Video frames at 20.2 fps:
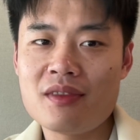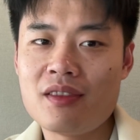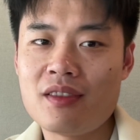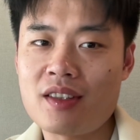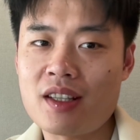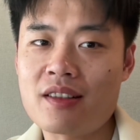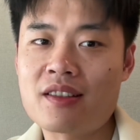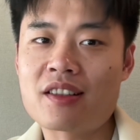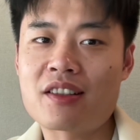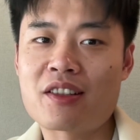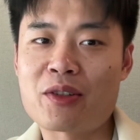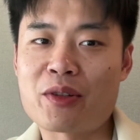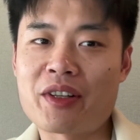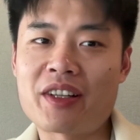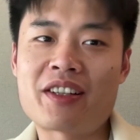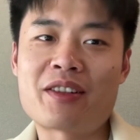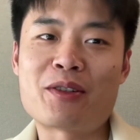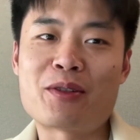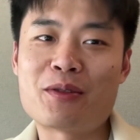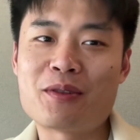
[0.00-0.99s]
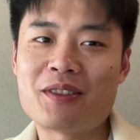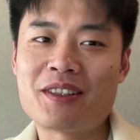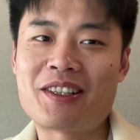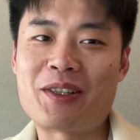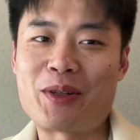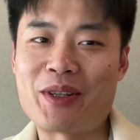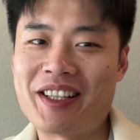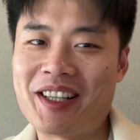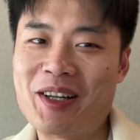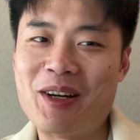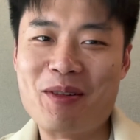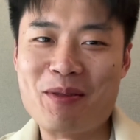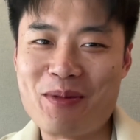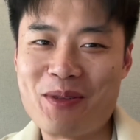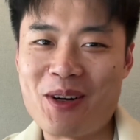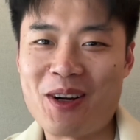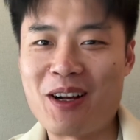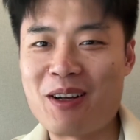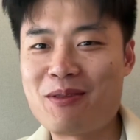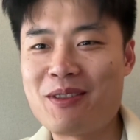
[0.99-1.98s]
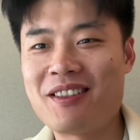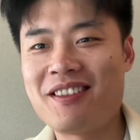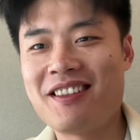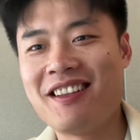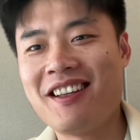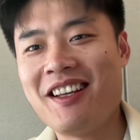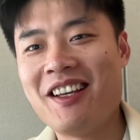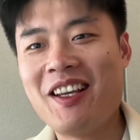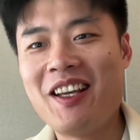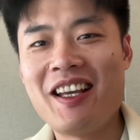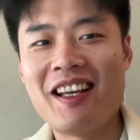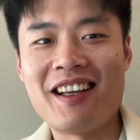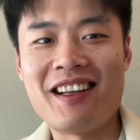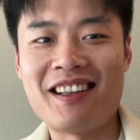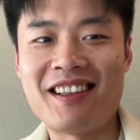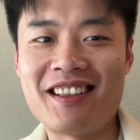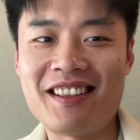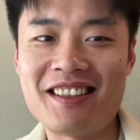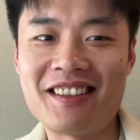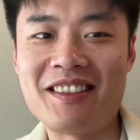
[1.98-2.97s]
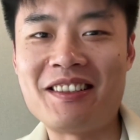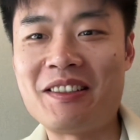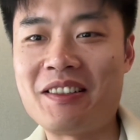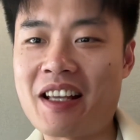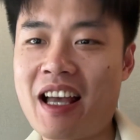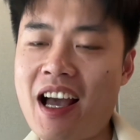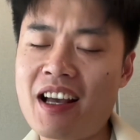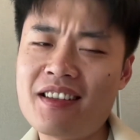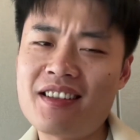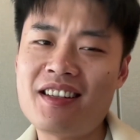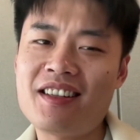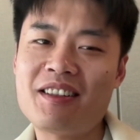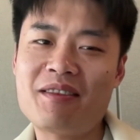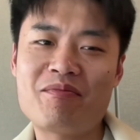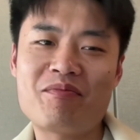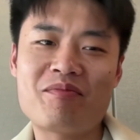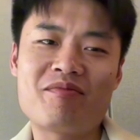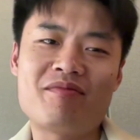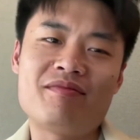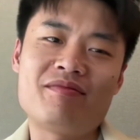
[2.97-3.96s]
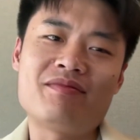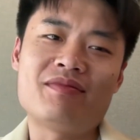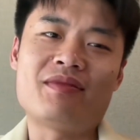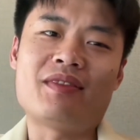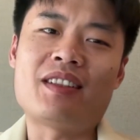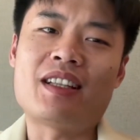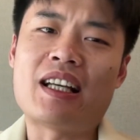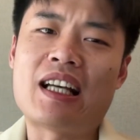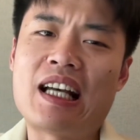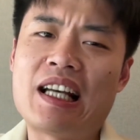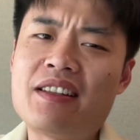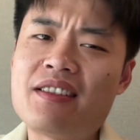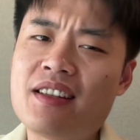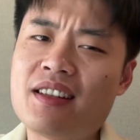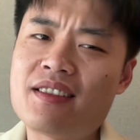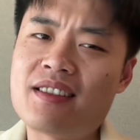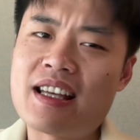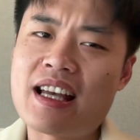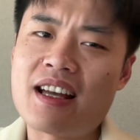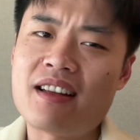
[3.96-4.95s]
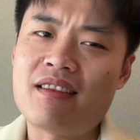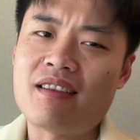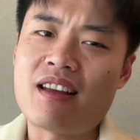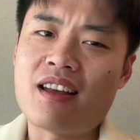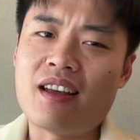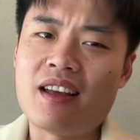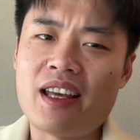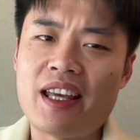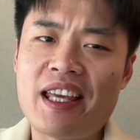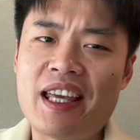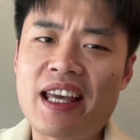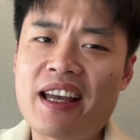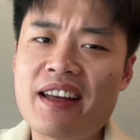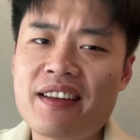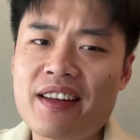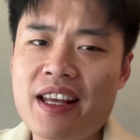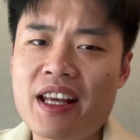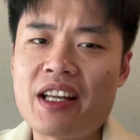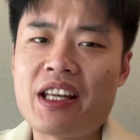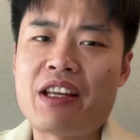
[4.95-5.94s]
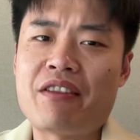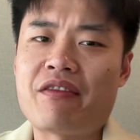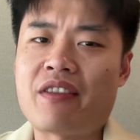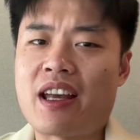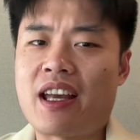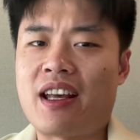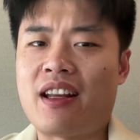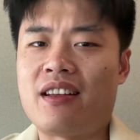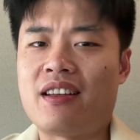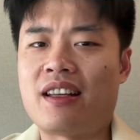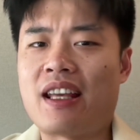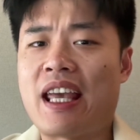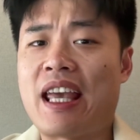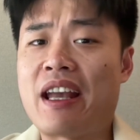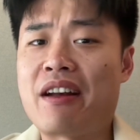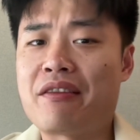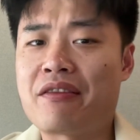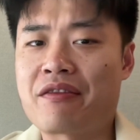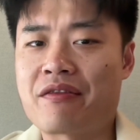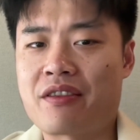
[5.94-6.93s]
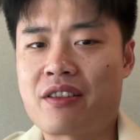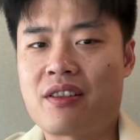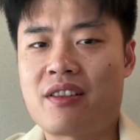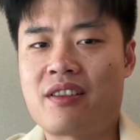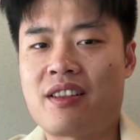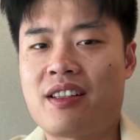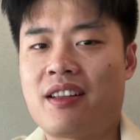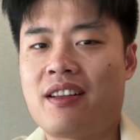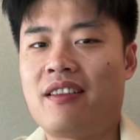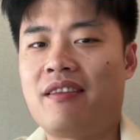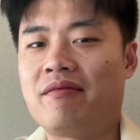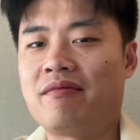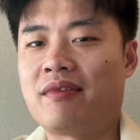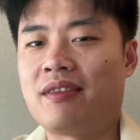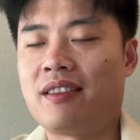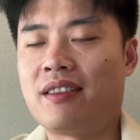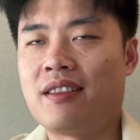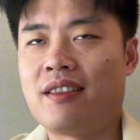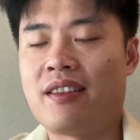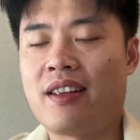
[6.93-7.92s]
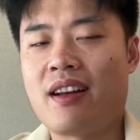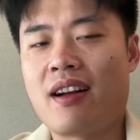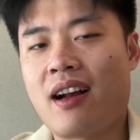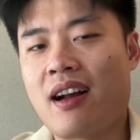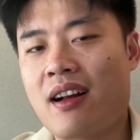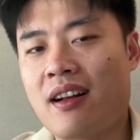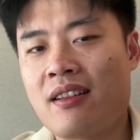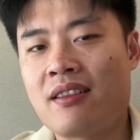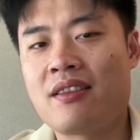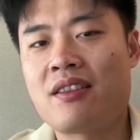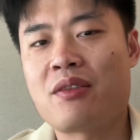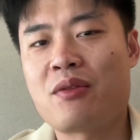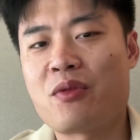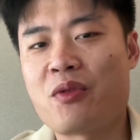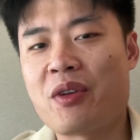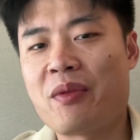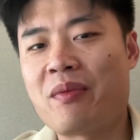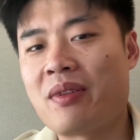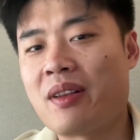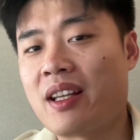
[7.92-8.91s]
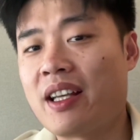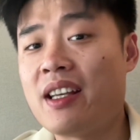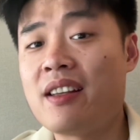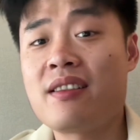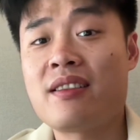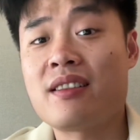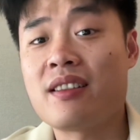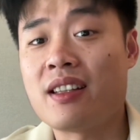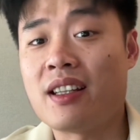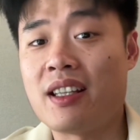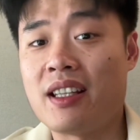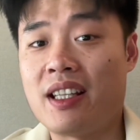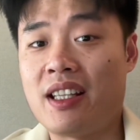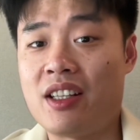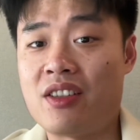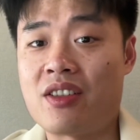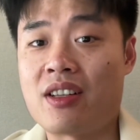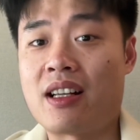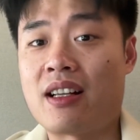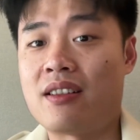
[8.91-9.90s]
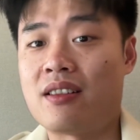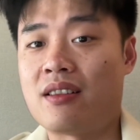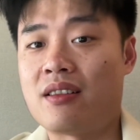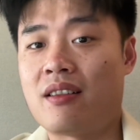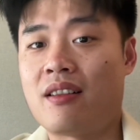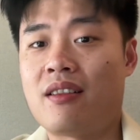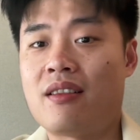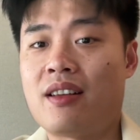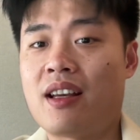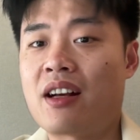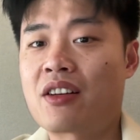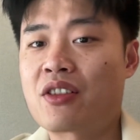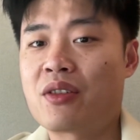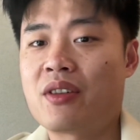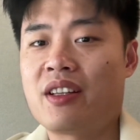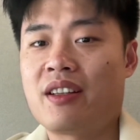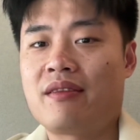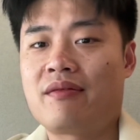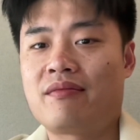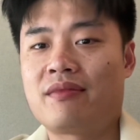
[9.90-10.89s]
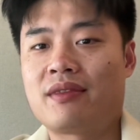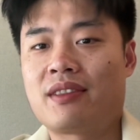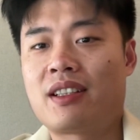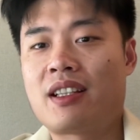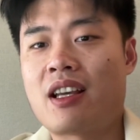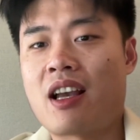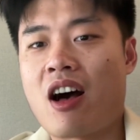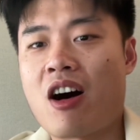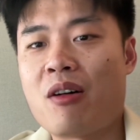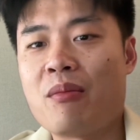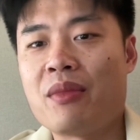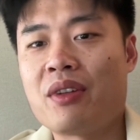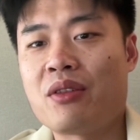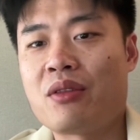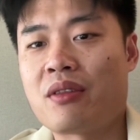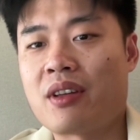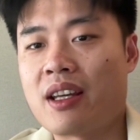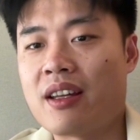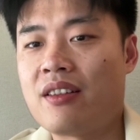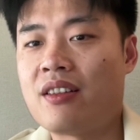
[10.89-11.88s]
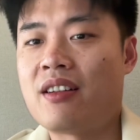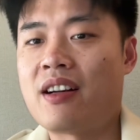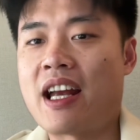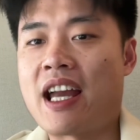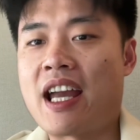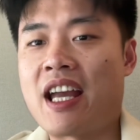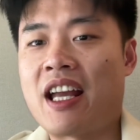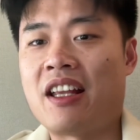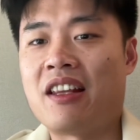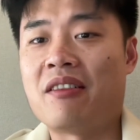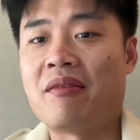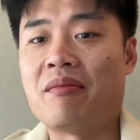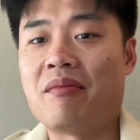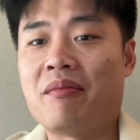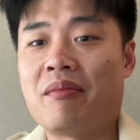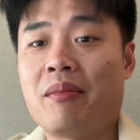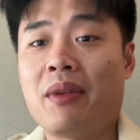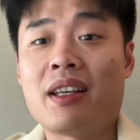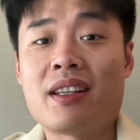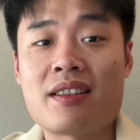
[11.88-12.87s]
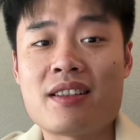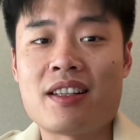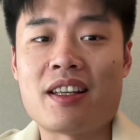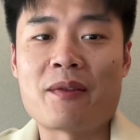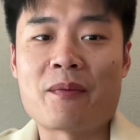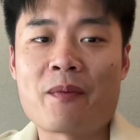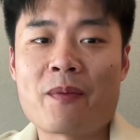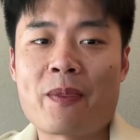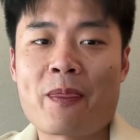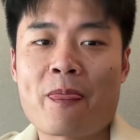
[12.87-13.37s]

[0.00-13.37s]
That's a critical problem, and I think that AI native and AI first, they aren't replace each other. They're actually coming together and mixing.